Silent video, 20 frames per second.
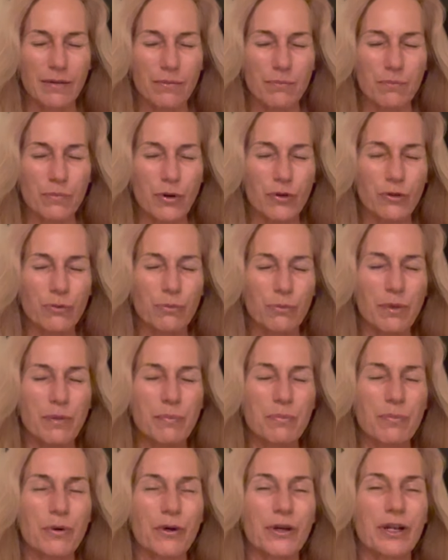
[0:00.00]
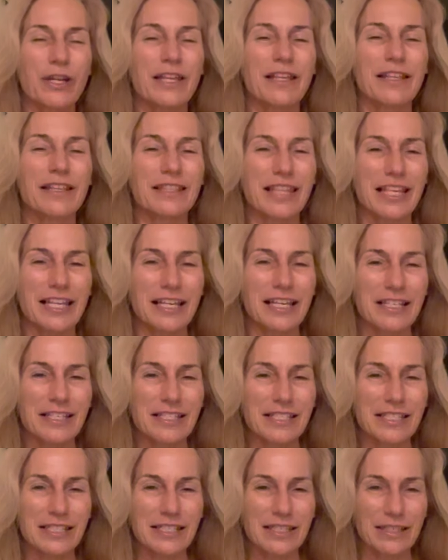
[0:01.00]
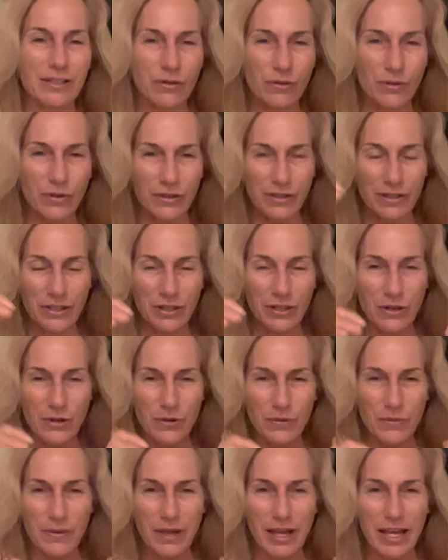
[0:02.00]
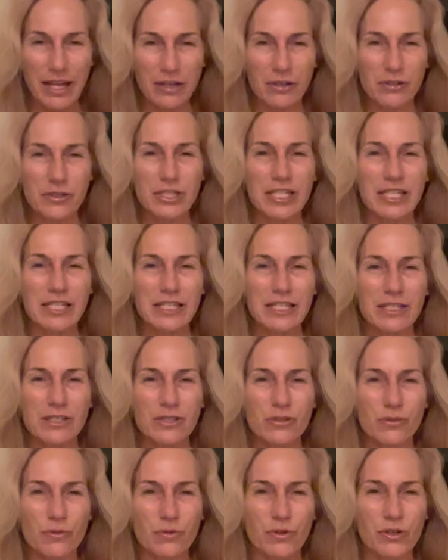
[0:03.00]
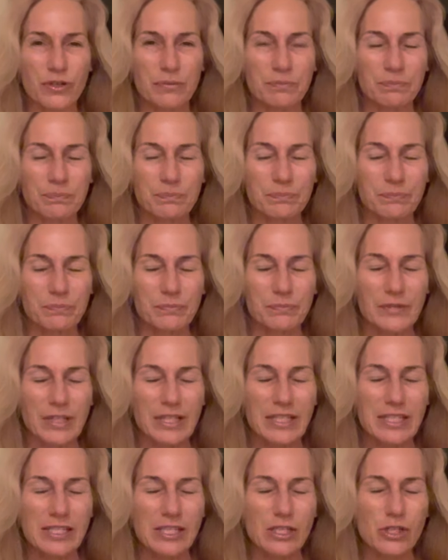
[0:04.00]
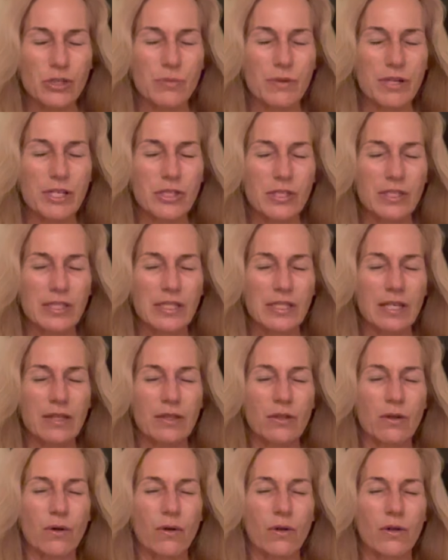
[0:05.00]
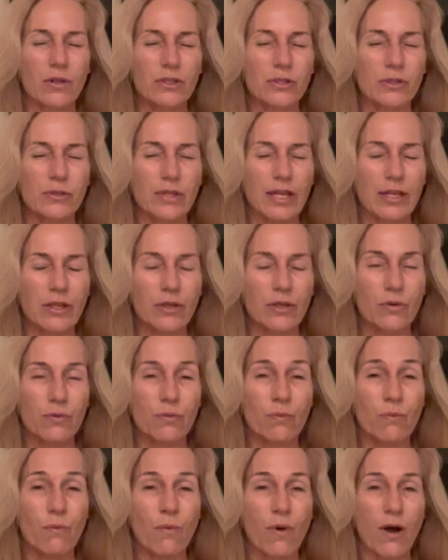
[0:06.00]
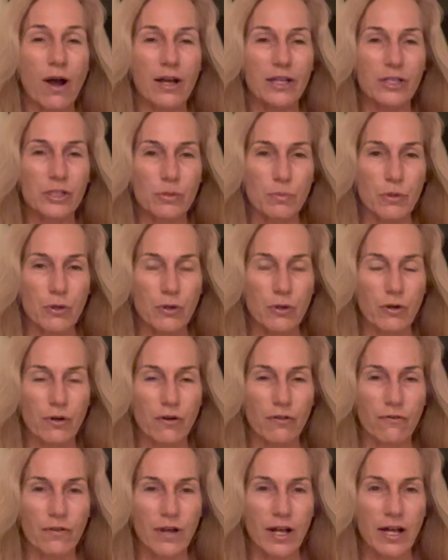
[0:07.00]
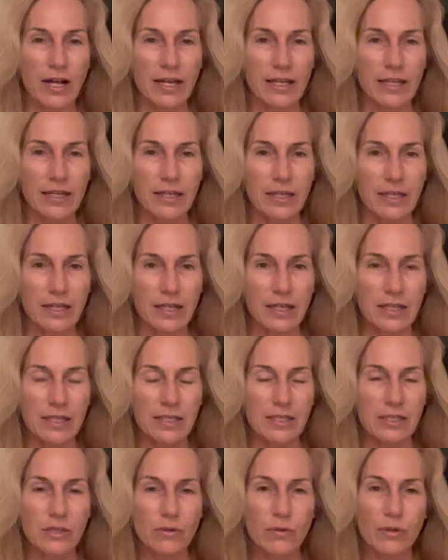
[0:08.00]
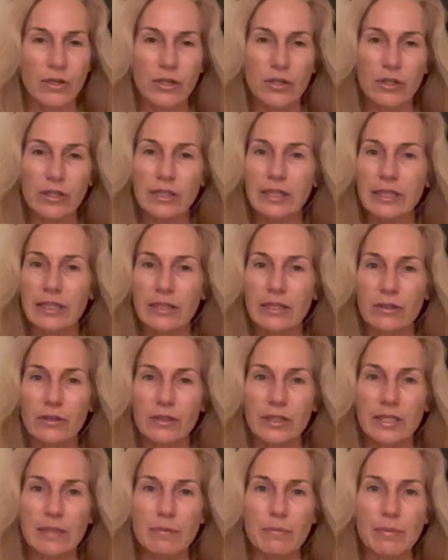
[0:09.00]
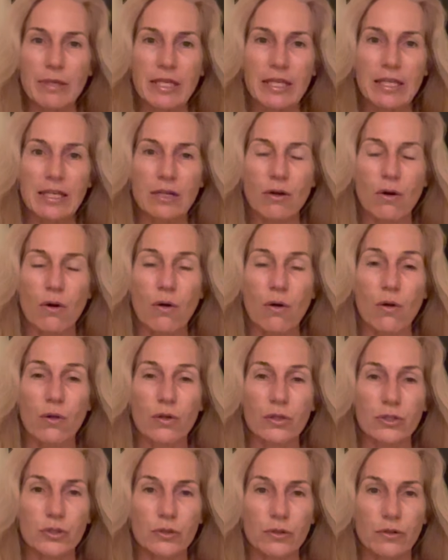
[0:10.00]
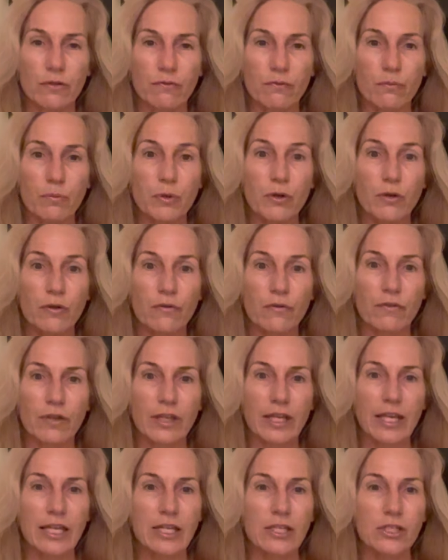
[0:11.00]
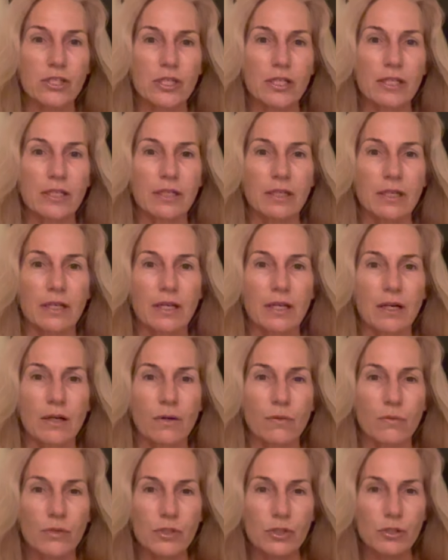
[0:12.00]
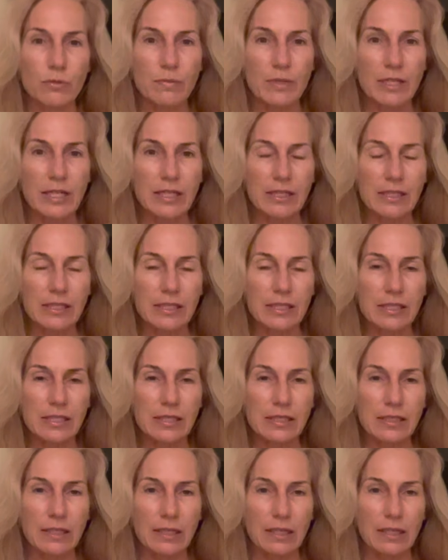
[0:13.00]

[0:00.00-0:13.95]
both be putting things or, you know, energies or situations on the altar that you want purified so it could literally be an altar of purification, which means